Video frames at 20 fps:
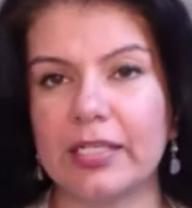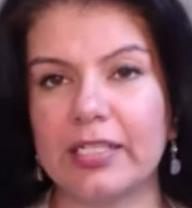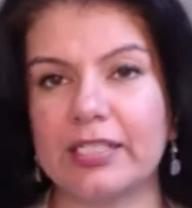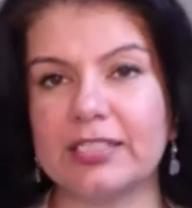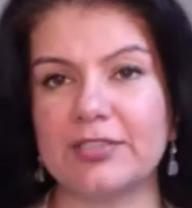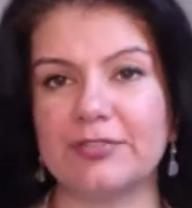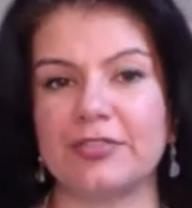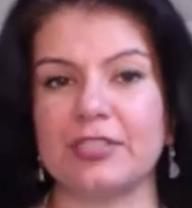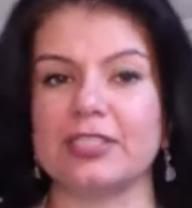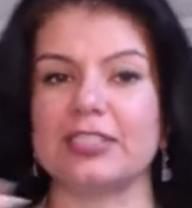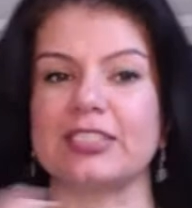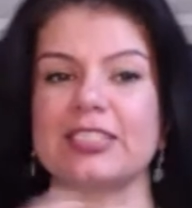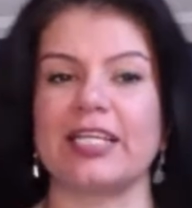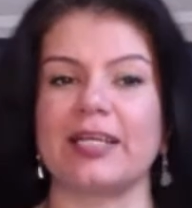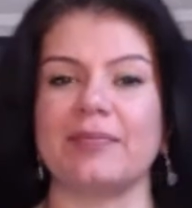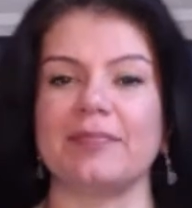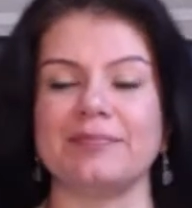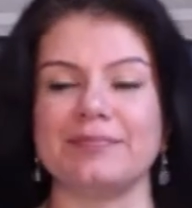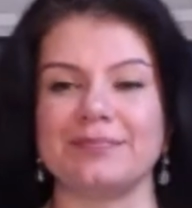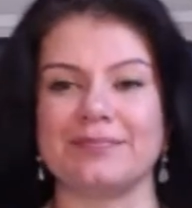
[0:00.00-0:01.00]
Here's the first
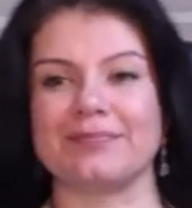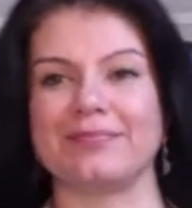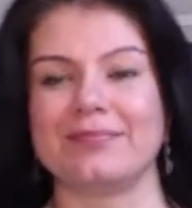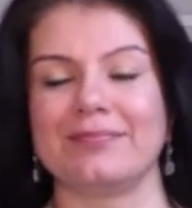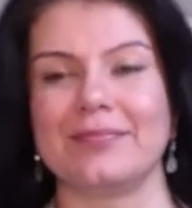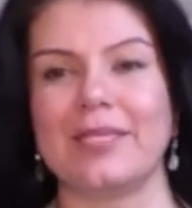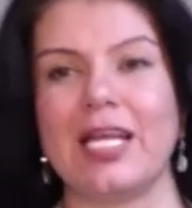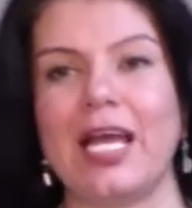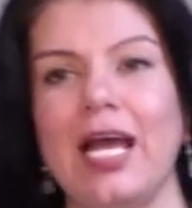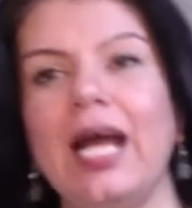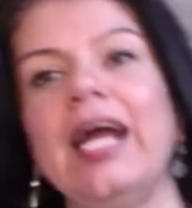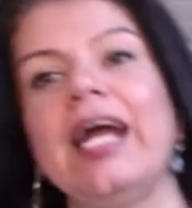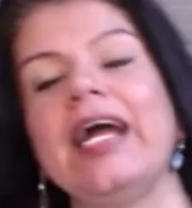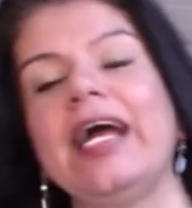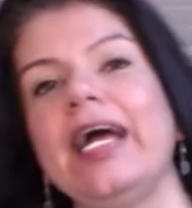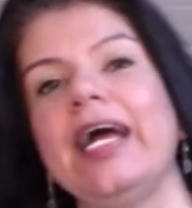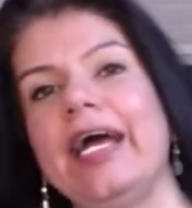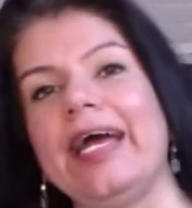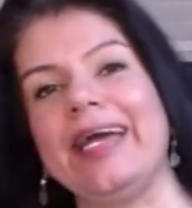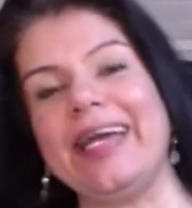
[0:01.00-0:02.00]
sign.
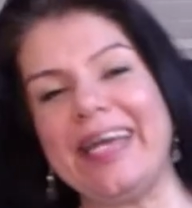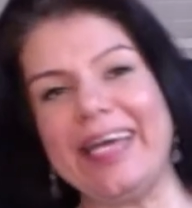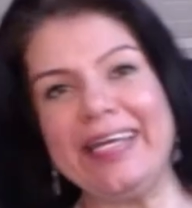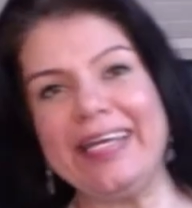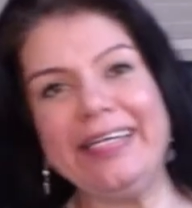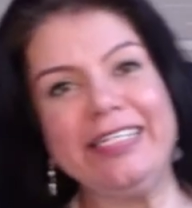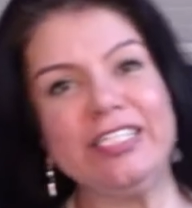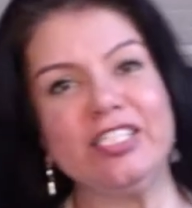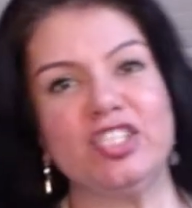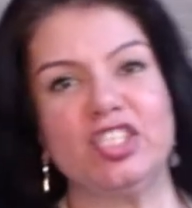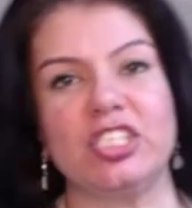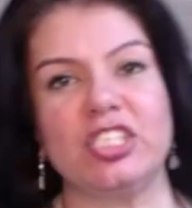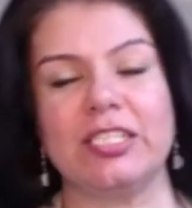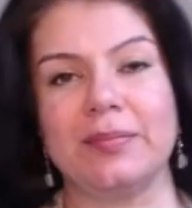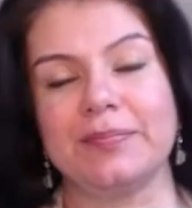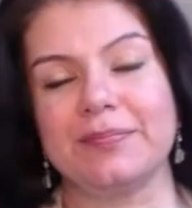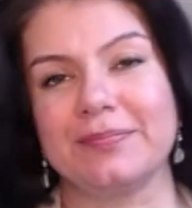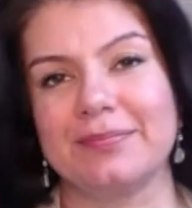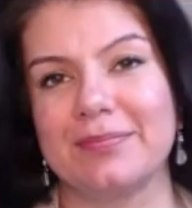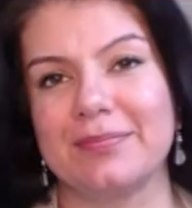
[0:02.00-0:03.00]

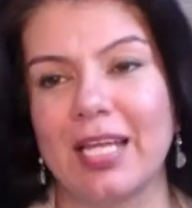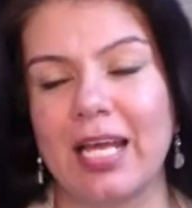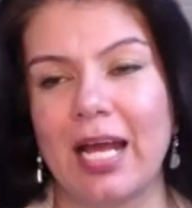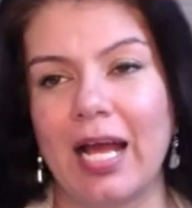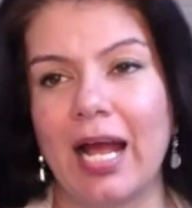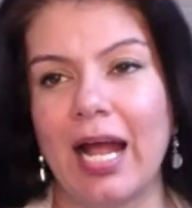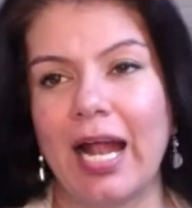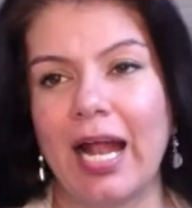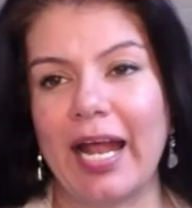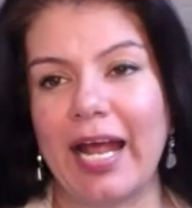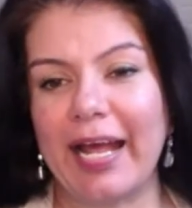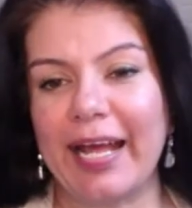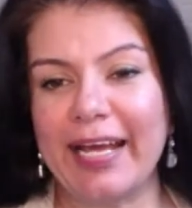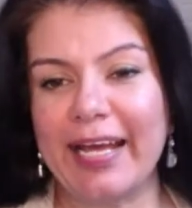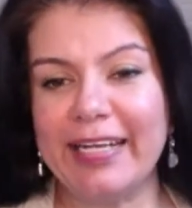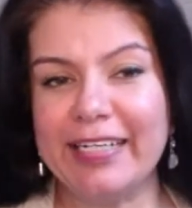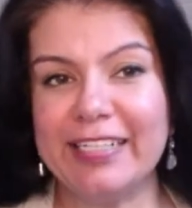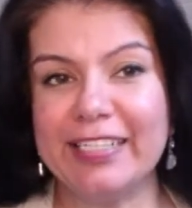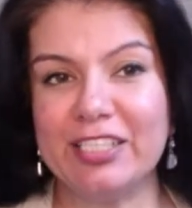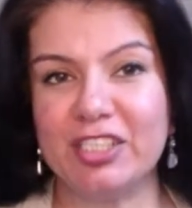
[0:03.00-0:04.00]
Energy.
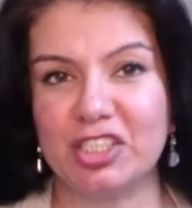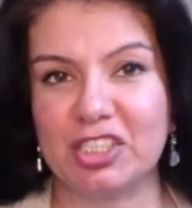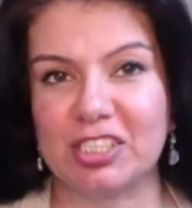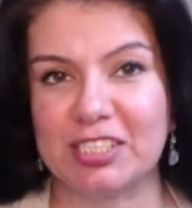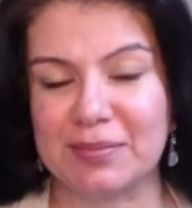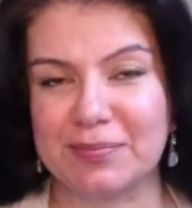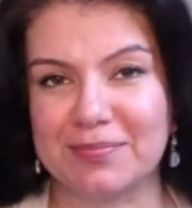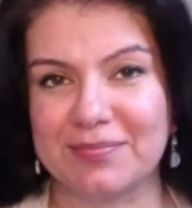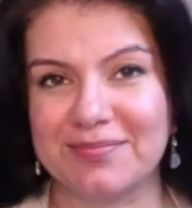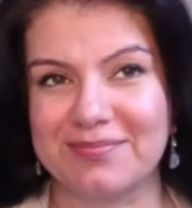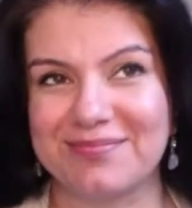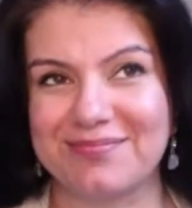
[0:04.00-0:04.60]
Energy.